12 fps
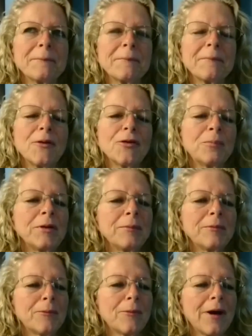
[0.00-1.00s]
Most
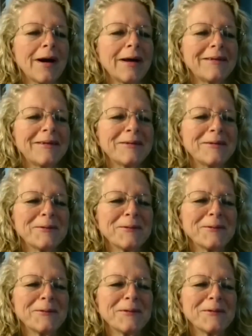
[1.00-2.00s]
people want
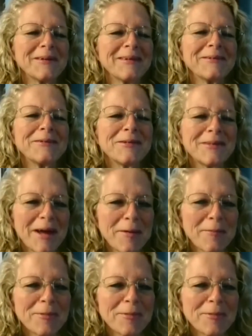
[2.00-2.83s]
to lose that